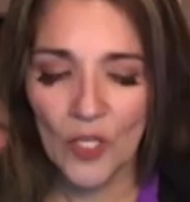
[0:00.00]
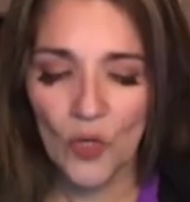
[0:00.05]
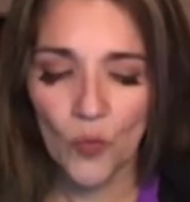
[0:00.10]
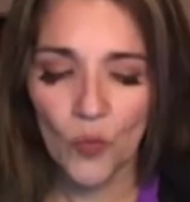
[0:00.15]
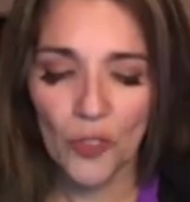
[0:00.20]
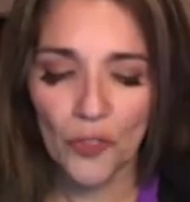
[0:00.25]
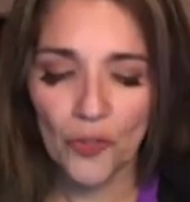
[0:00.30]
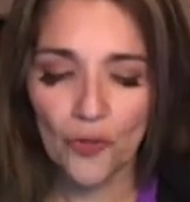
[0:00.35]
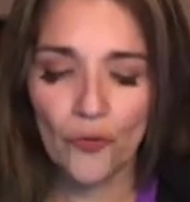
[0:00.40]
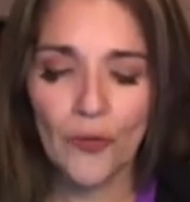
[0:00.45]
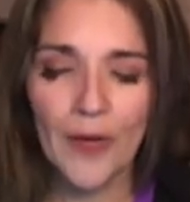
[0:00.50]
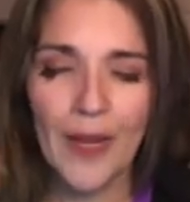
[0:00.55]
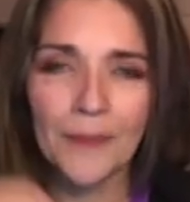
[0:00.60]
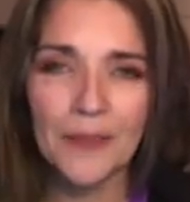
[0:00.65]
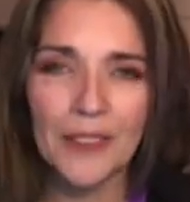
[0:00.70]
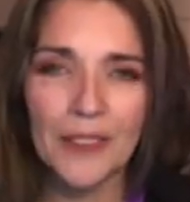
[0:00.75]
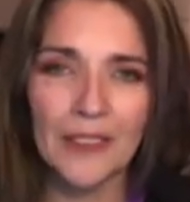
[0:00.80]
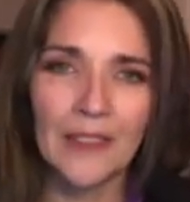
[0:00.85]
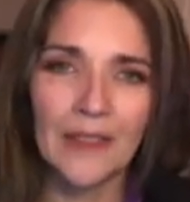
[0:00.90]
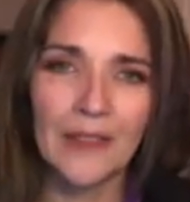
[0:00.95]
We're
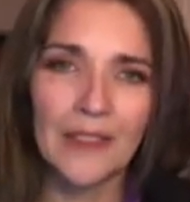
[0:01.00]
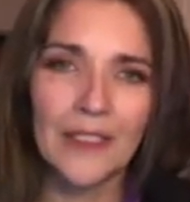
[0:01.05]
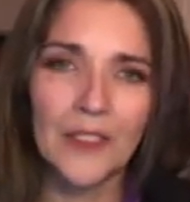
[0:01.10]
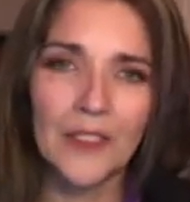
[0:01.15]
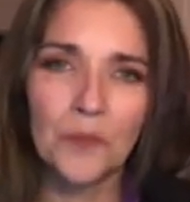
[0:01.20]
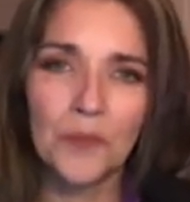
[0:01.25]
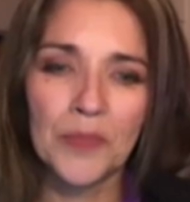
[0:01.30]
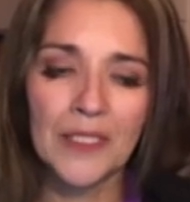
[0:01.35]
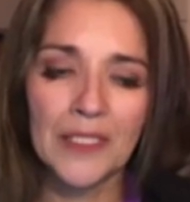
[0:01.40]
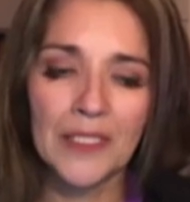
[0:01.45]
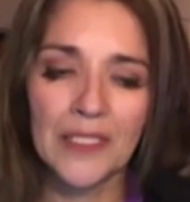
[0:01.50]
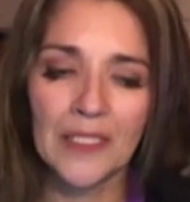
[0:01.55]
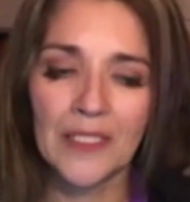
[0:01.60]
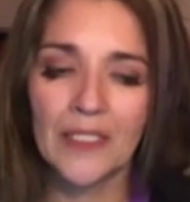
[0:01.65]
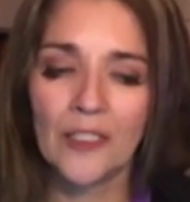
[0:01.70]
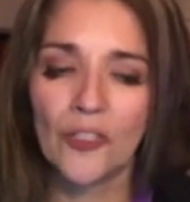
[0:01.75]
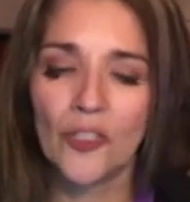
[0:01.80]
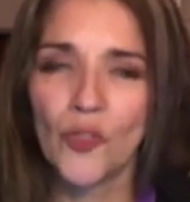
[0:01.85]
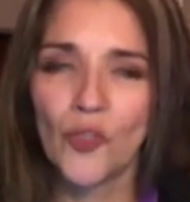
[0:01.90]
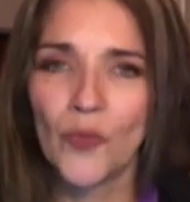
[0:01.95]
trapped in this
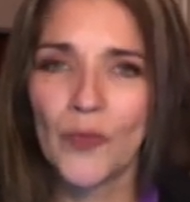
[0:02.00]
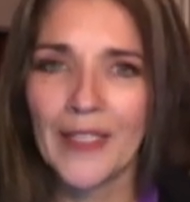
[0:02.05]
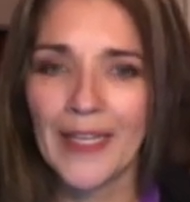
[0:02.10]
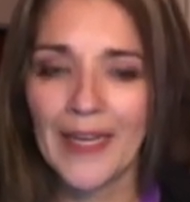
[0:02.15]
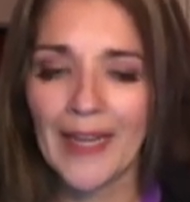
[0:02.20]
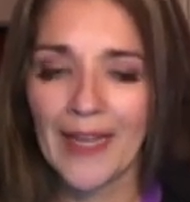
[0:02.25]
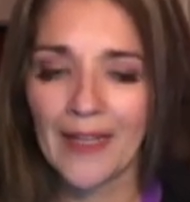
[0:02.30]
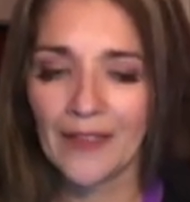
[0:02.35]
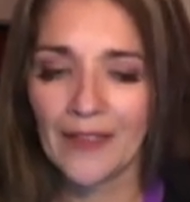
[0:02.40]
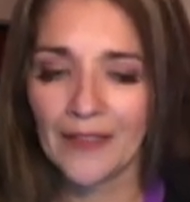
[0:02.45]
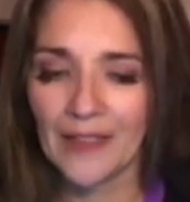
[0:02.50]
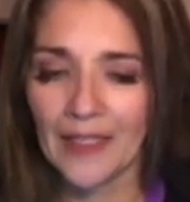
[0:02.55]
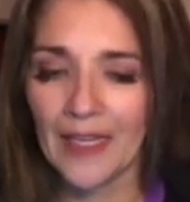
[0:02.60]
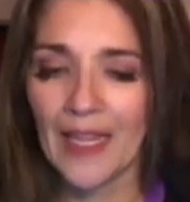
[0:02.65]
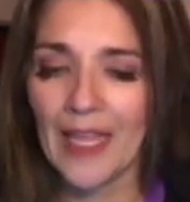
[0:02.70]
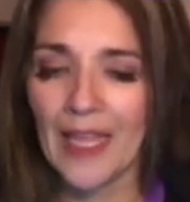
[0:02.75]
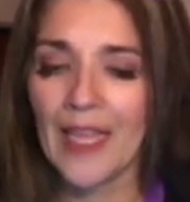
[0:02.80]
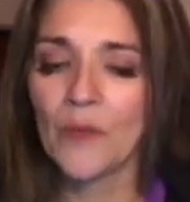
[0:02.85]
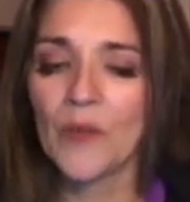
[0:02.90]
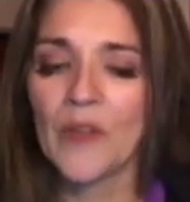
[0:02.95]
particular reality,
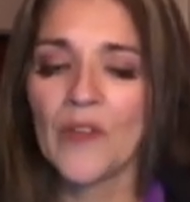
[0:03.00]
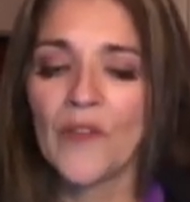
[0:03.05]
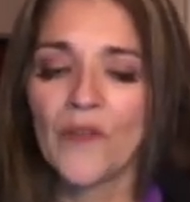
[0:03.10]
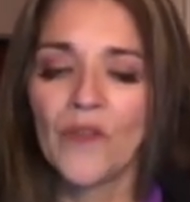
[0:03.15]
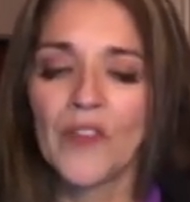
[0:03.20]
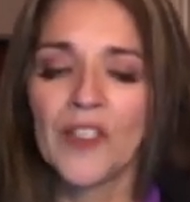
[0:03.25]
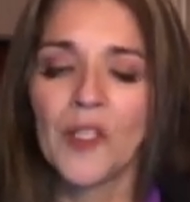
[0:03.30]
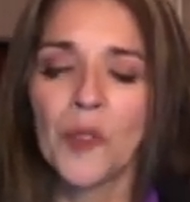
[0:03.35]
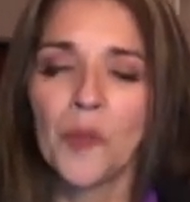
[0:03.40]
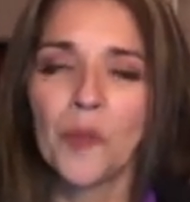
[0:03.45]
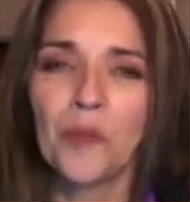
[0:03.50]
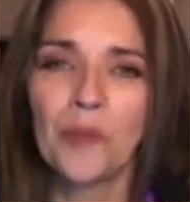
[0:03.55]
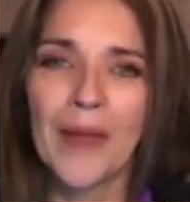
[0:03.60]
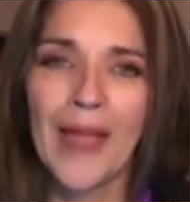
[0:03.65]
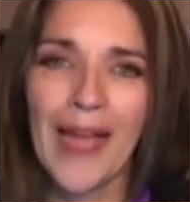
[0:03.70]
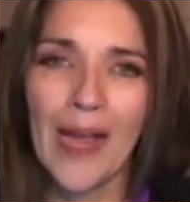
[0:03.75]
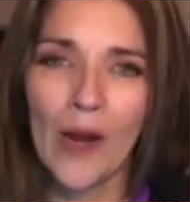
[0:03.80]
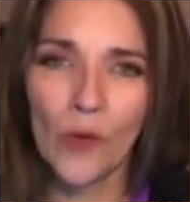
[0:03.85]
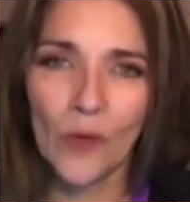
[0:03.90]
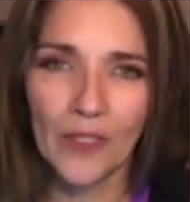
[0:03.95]
and we feel
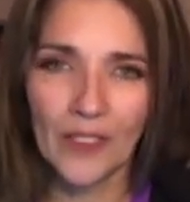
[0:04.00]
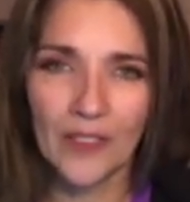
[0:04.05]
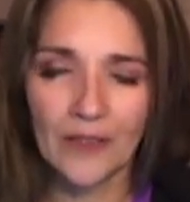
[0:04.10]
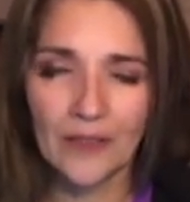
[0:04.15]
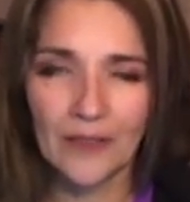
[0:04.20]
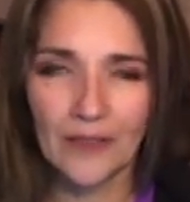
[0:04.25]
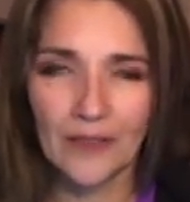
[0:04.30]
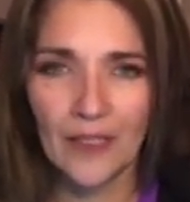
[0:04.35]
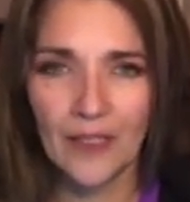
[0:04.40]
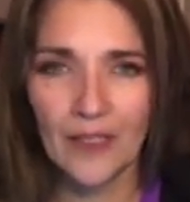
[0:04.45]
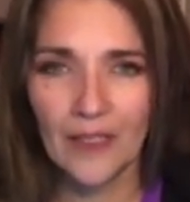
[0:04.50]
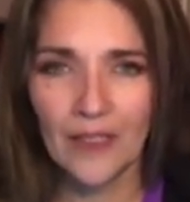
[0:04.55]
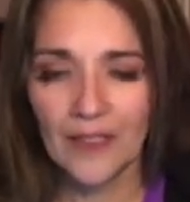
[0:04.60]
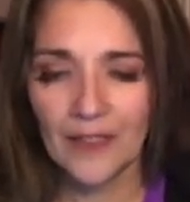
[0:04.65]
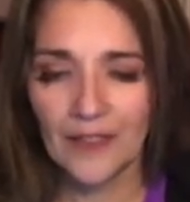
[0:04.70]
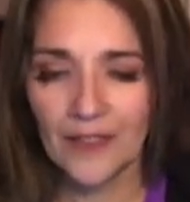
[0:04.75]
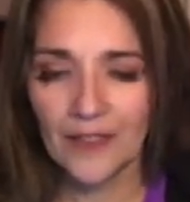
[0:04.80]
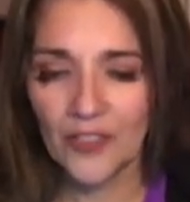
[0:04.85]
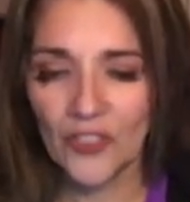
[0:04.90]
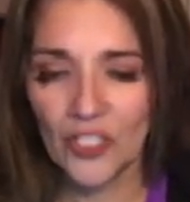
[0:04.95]
powerless
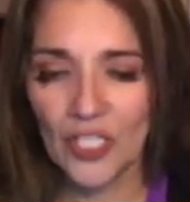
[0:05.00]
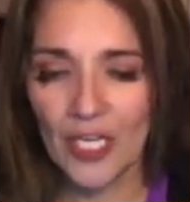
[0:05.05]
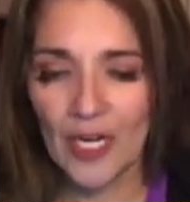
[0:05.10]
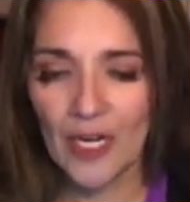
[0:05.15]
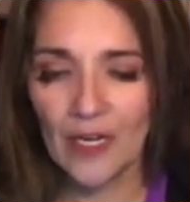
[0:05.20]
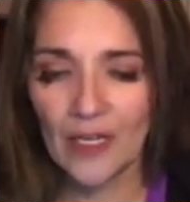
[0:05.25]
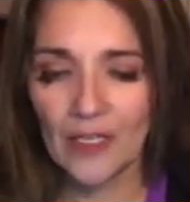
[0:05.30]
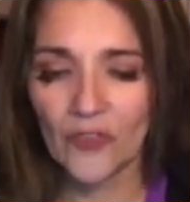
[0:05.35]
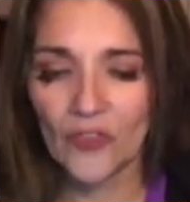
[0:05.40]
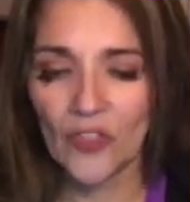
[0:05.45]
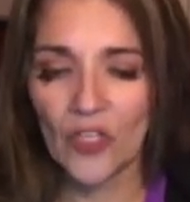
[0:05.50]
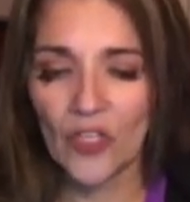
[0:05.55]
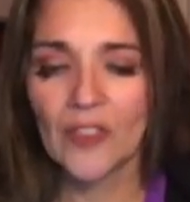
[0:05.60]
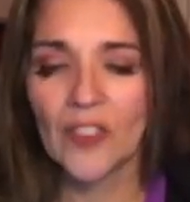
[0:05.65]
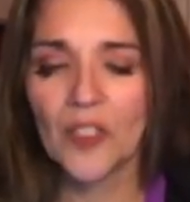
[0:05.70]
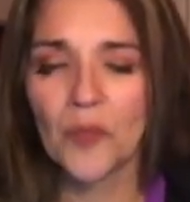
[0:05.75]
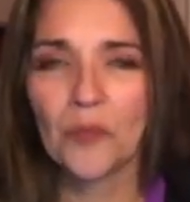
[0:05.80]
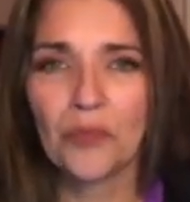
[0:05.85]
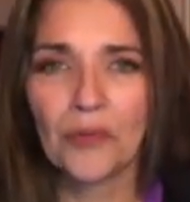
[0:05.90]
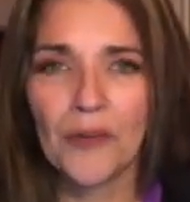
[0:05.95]
to change,
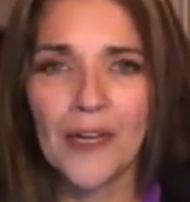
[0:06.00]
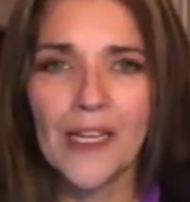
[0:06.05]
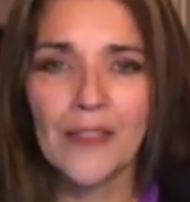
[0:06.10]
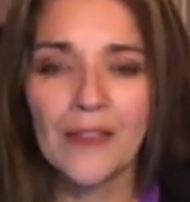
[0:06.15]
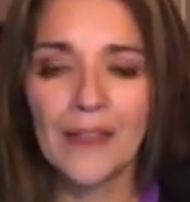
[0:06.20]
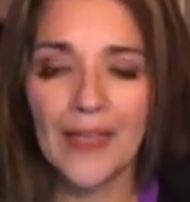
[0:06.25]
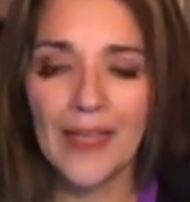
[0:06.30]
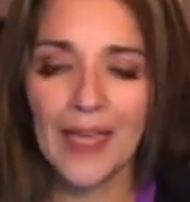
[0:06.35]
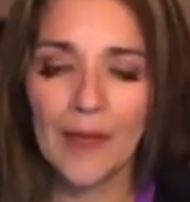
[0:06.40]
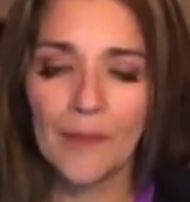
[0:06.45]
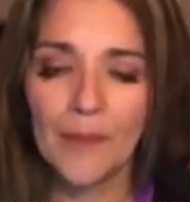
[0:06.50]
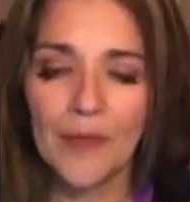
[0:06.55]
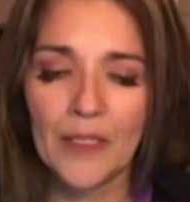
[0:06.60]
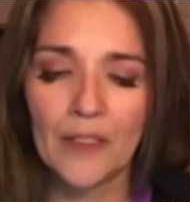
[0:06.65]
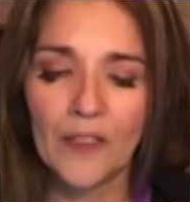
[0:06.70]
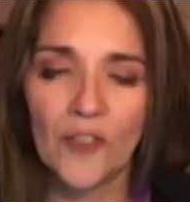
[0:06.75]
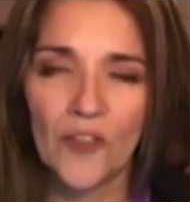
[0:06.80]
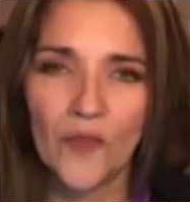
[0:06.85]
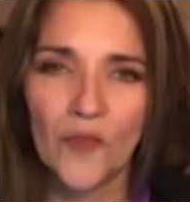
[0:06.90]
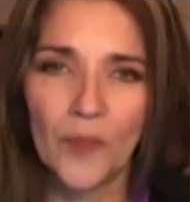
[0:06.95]
to break the habit
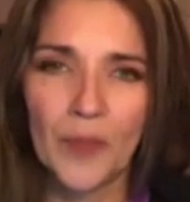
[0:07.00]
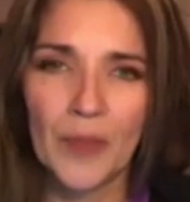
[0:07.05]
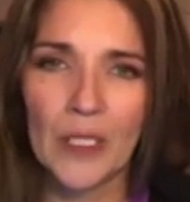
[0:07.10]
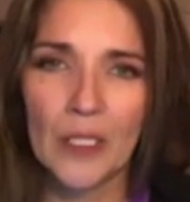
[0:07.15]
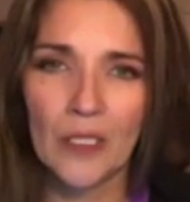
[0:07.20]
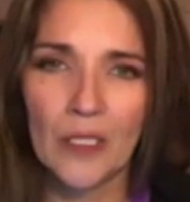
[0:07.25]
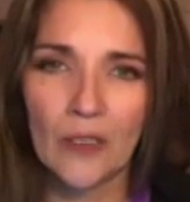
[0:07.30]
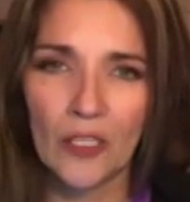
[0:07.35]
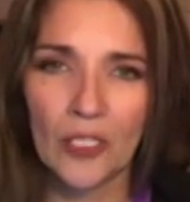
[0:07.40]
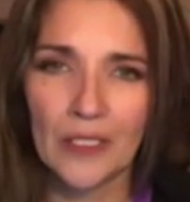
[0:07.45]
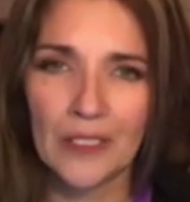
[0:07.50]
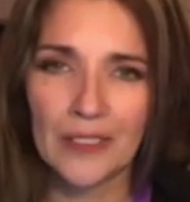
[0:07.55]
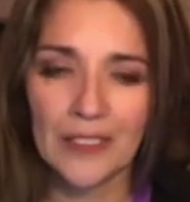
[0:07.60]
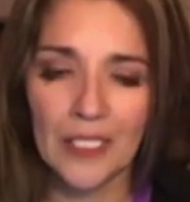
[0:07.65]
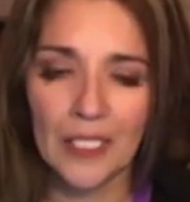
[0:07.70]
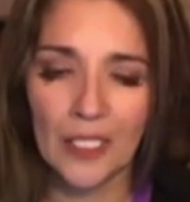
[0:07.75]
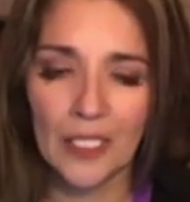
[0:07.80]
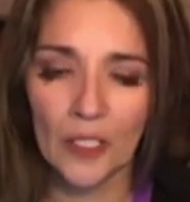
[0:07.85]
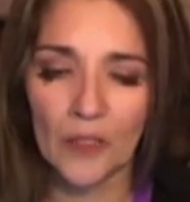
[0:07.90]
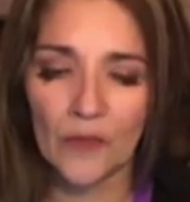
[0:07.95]
of being
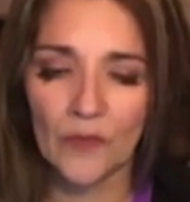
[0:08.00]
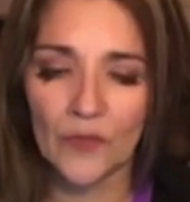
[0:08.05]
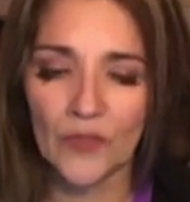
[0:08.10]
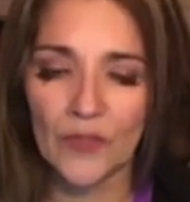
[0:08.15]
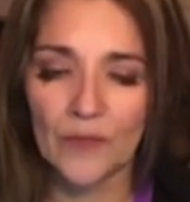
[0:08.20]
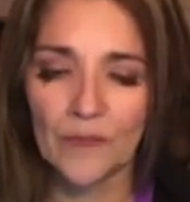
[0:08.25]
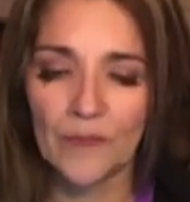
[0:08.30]
ourselves.